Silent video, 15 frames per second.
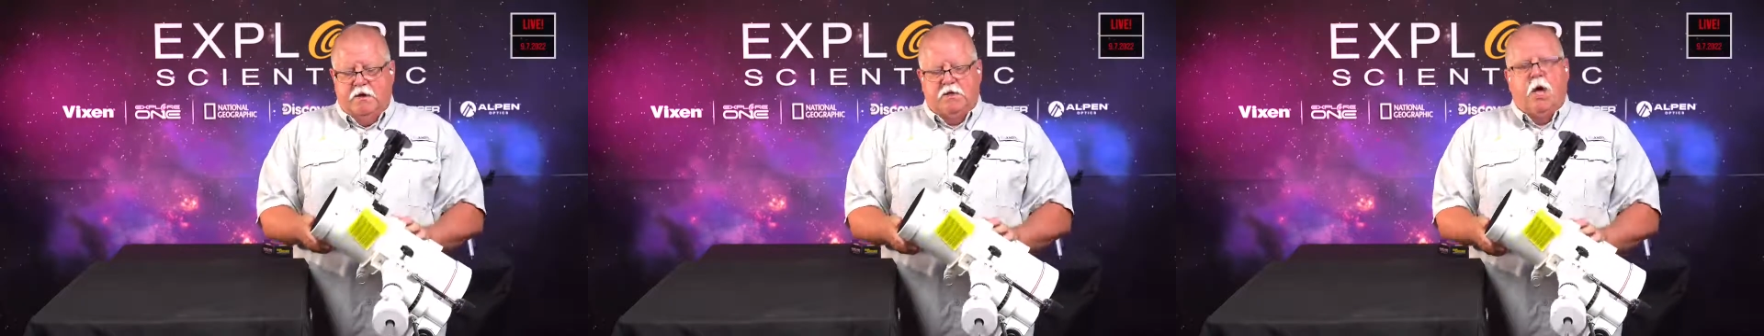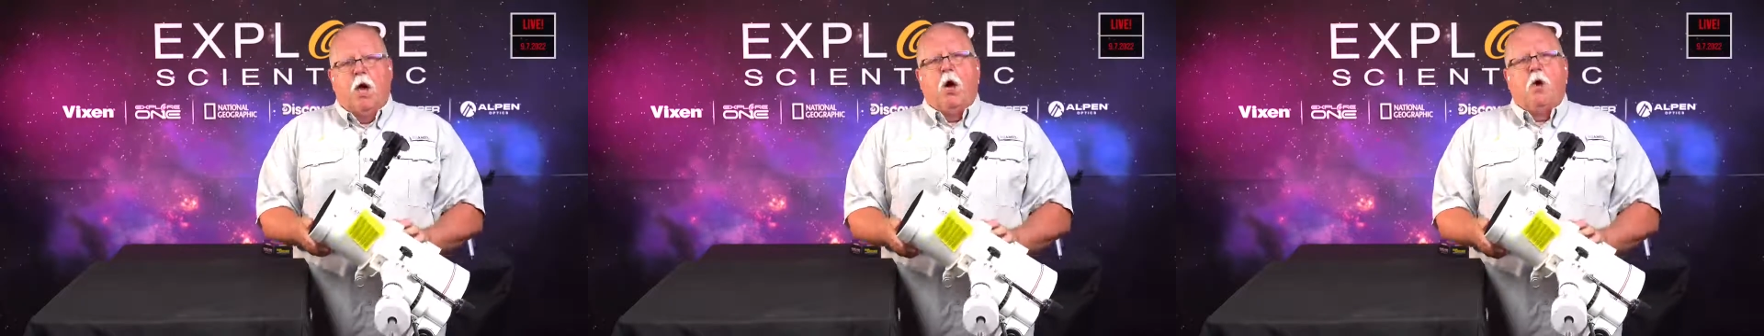
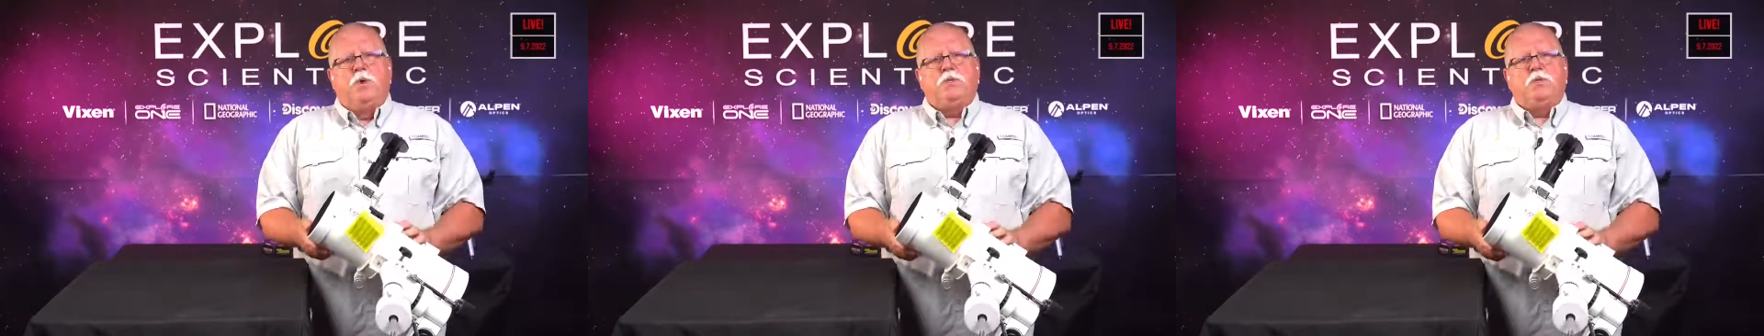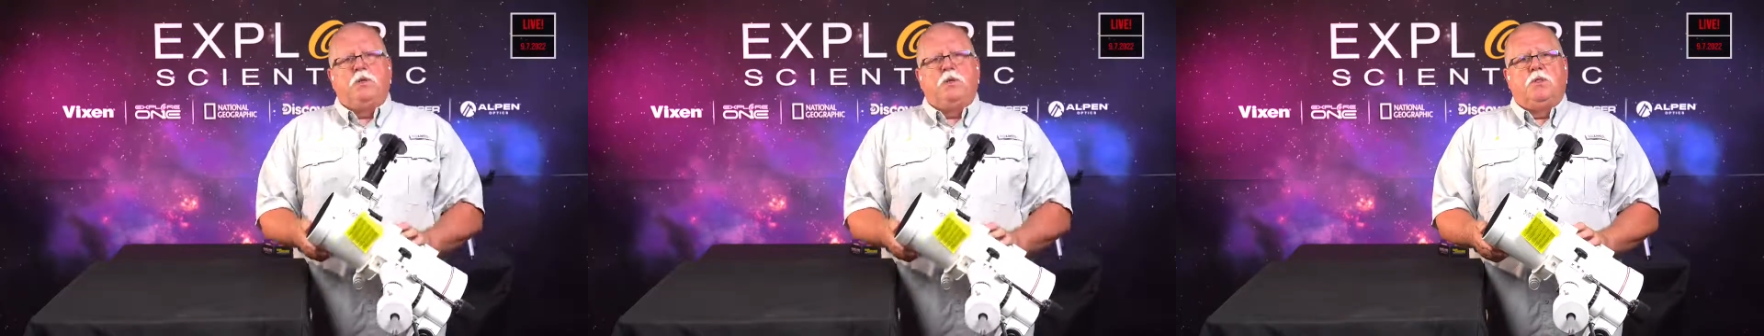it's
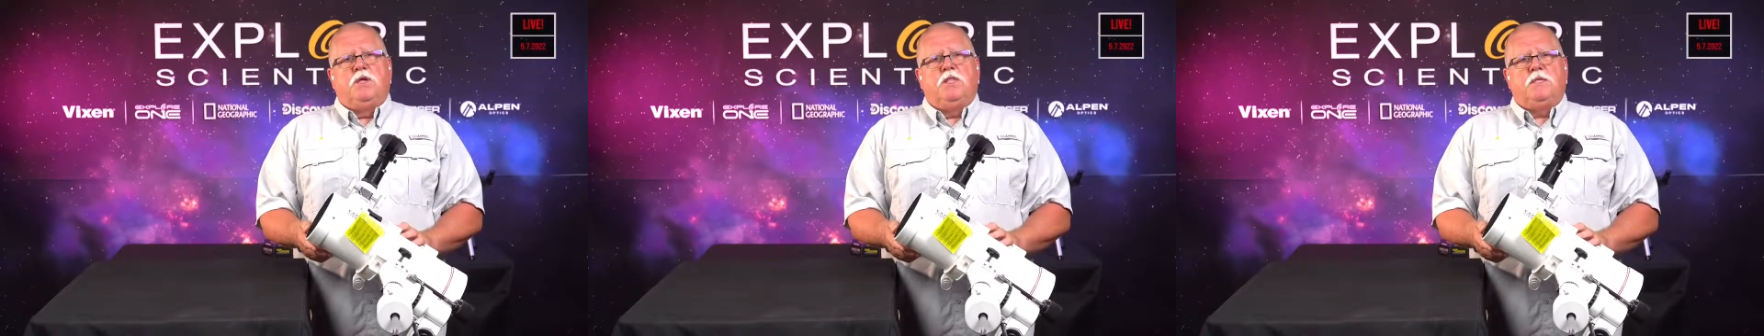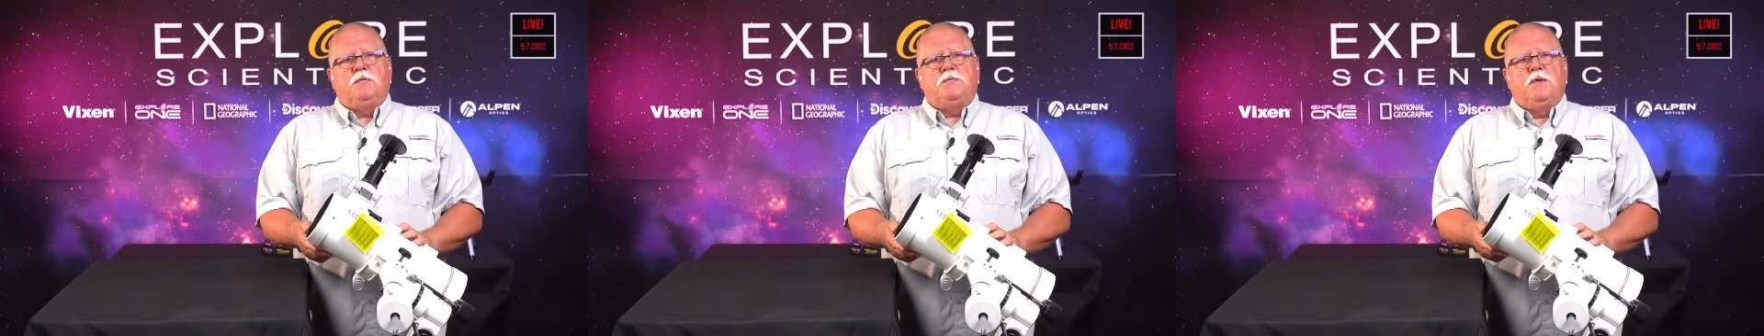always going to look
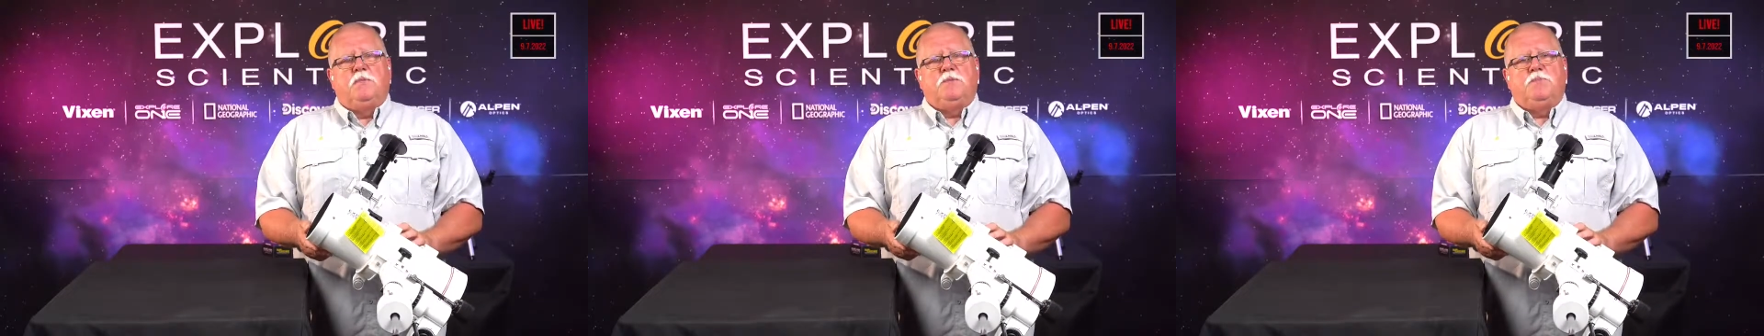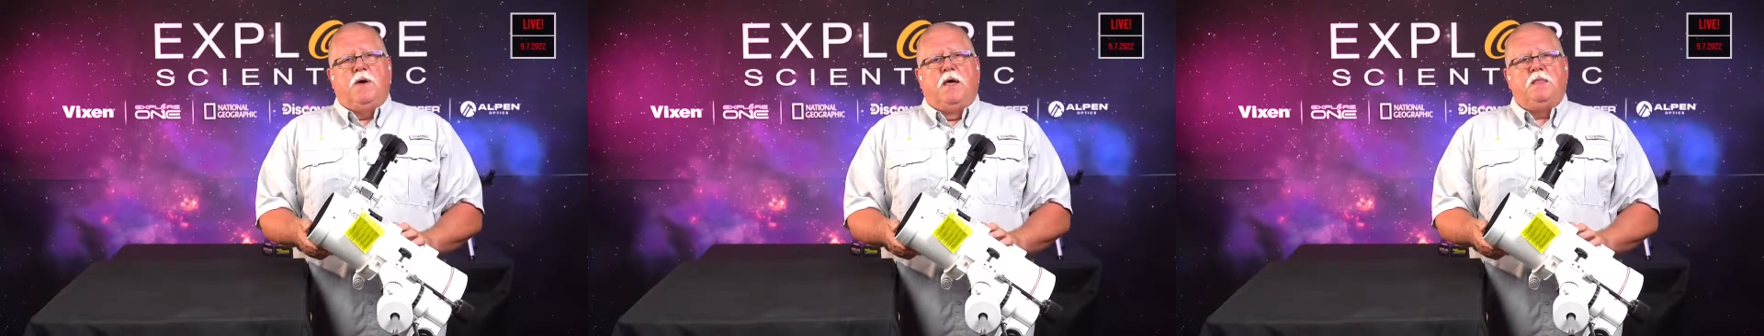at the same
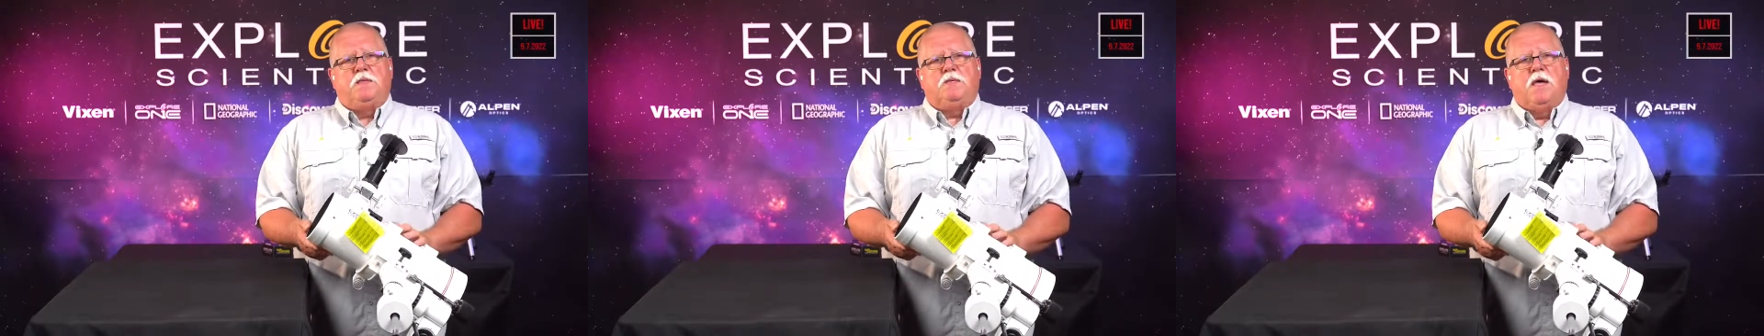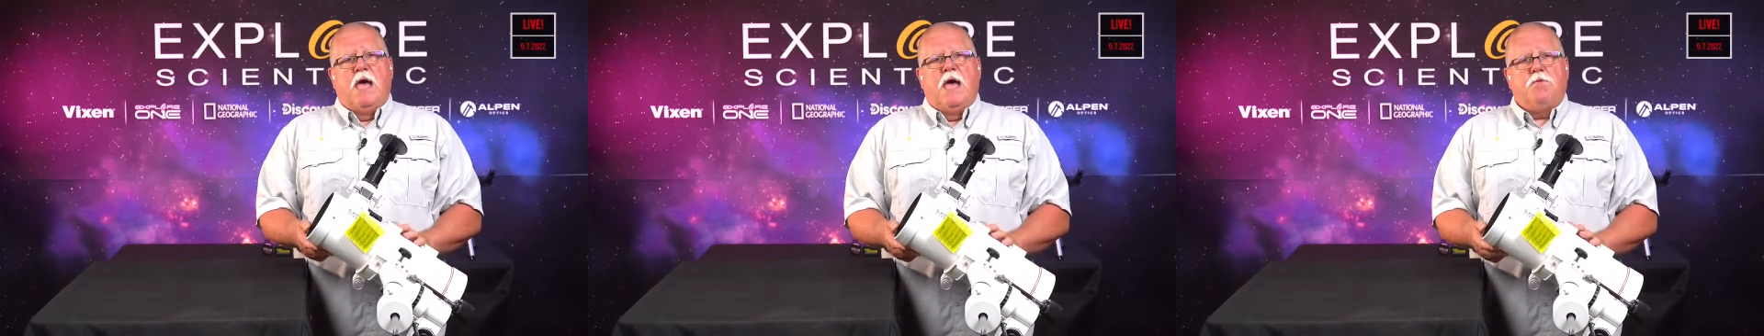spot in the
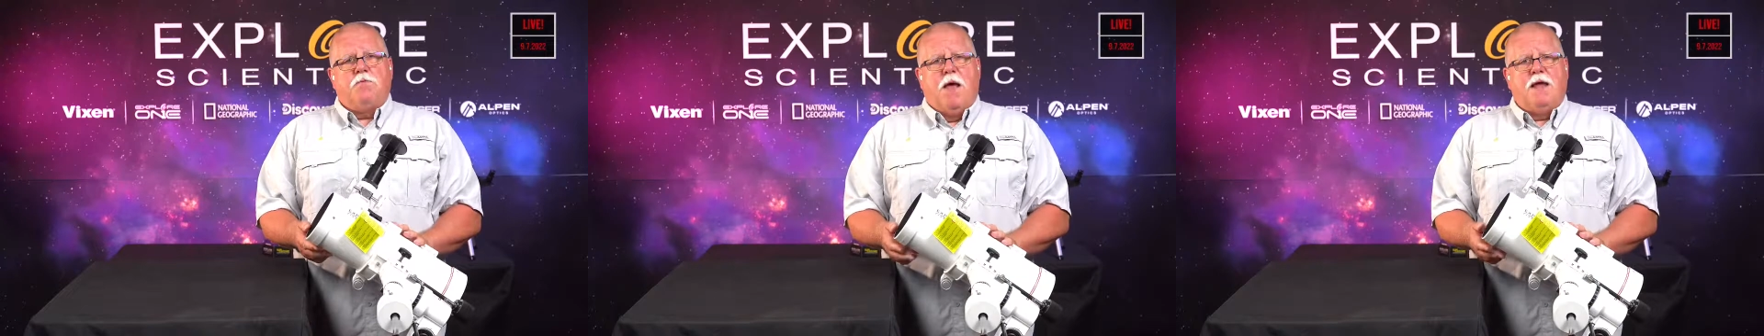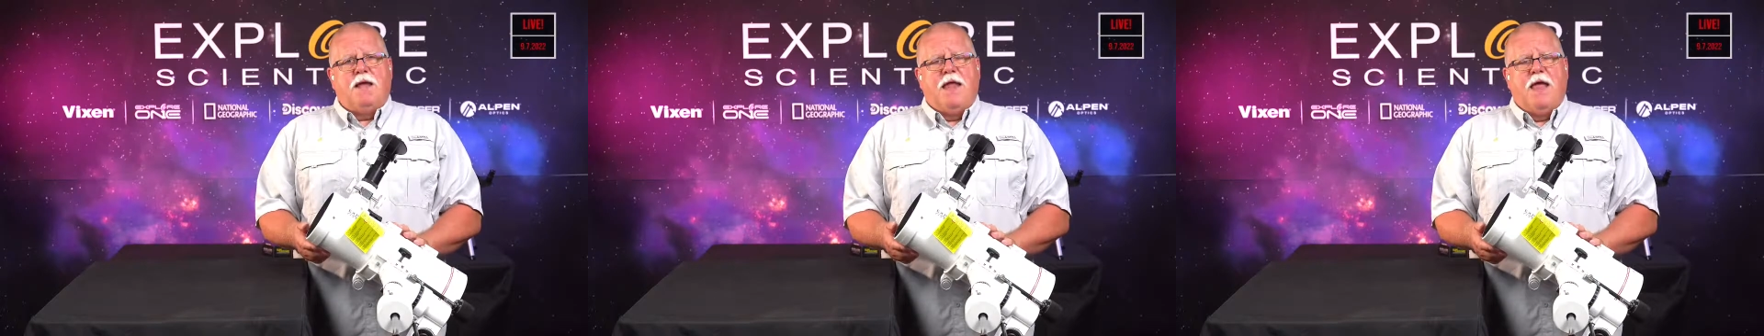sky
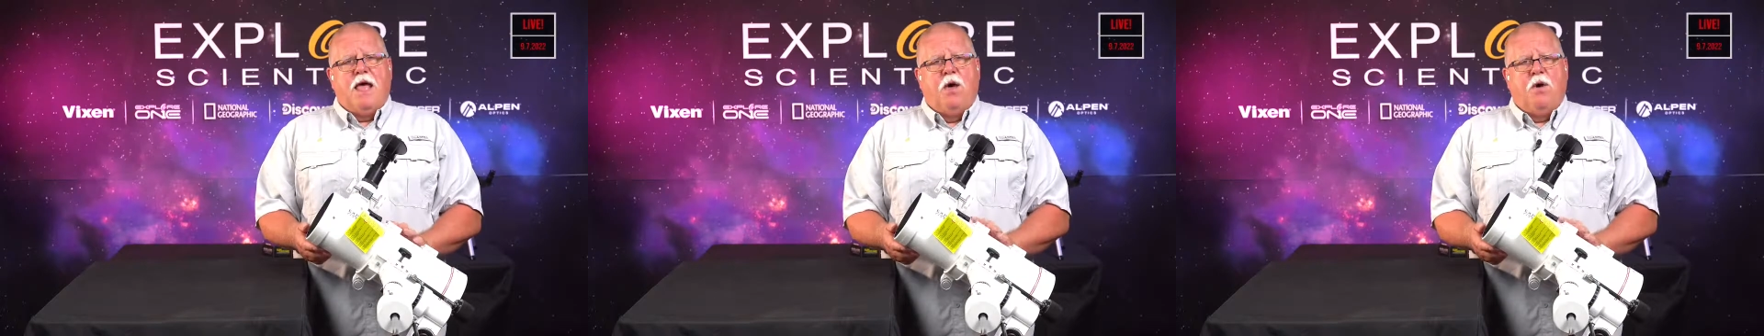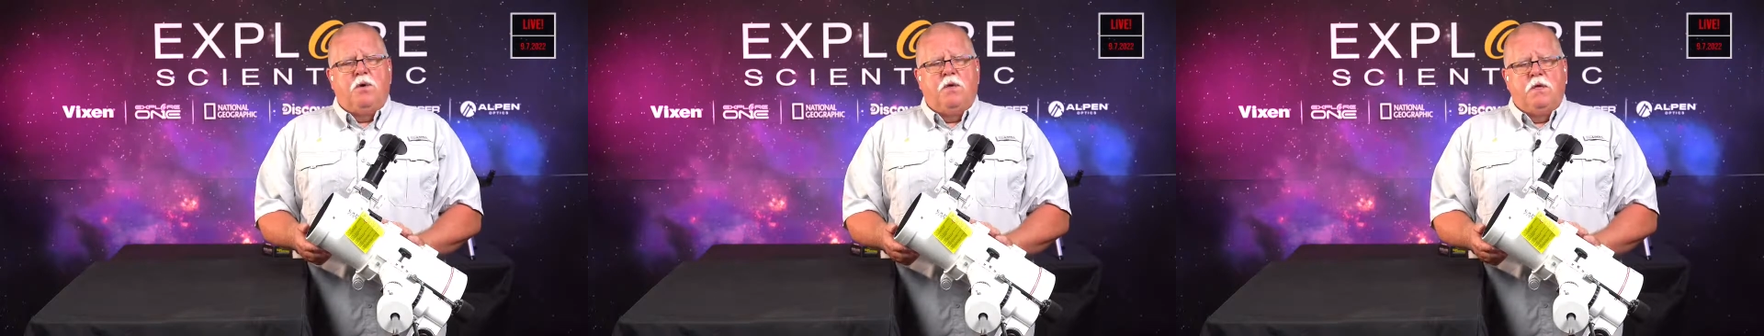right
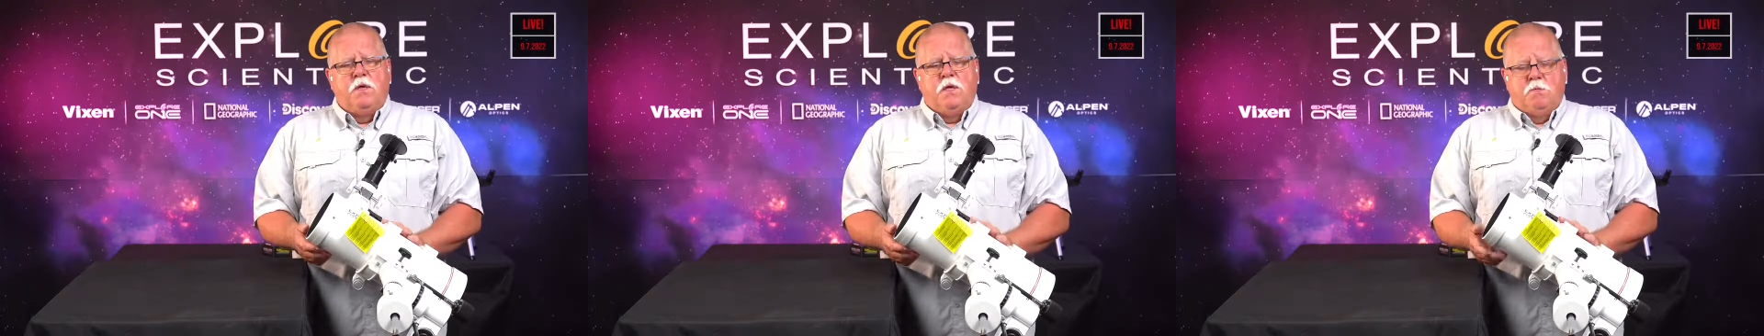now